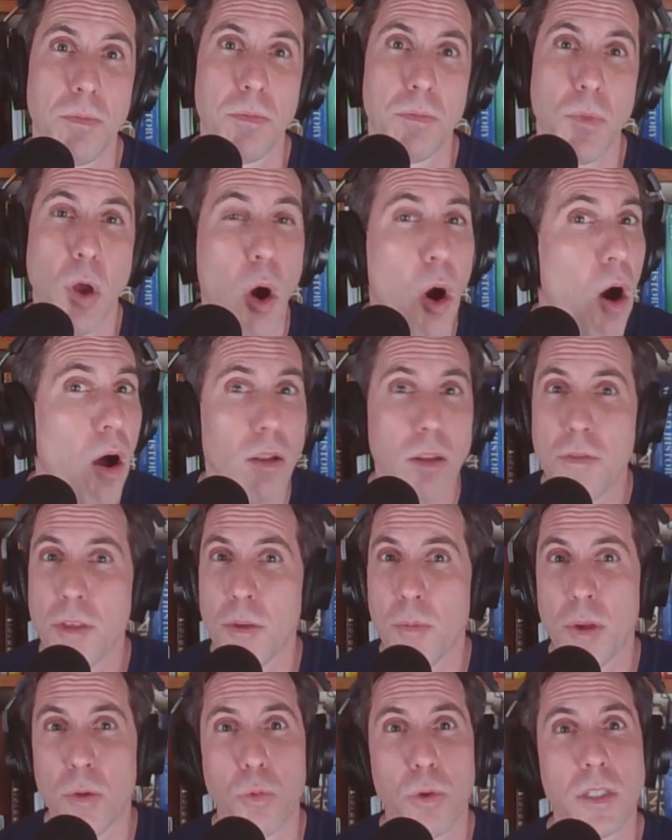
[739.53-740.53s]
All of them
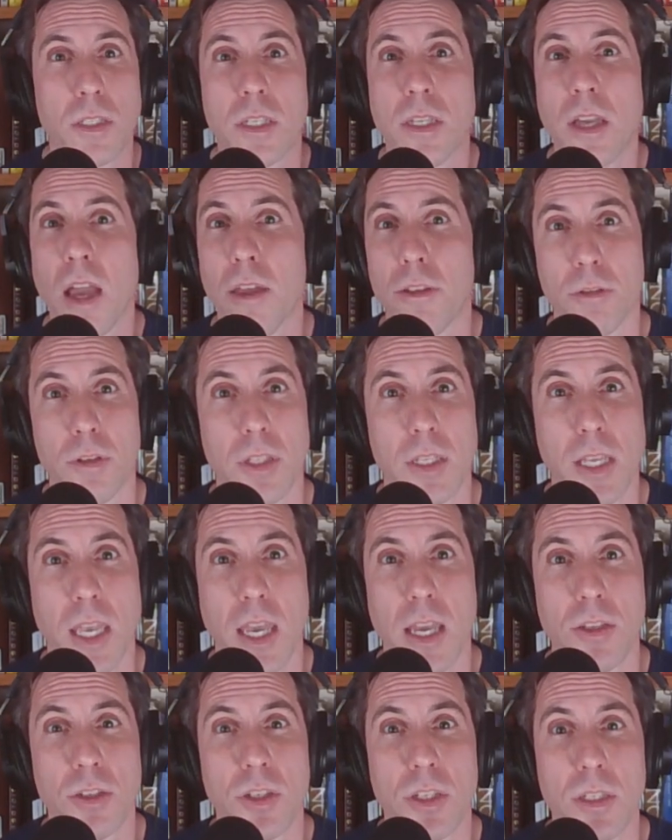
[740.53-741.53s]
had worked together in the
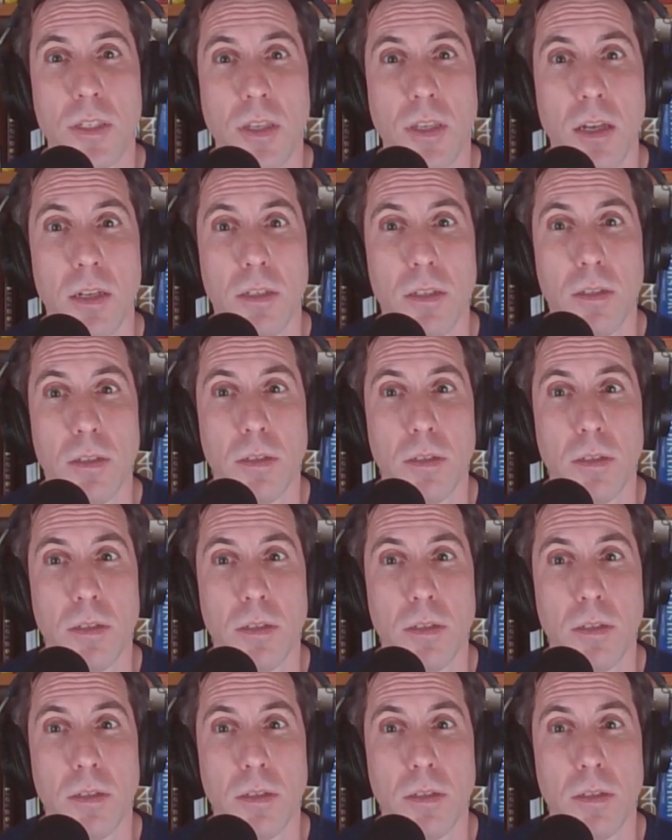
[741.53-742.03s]
case, she said.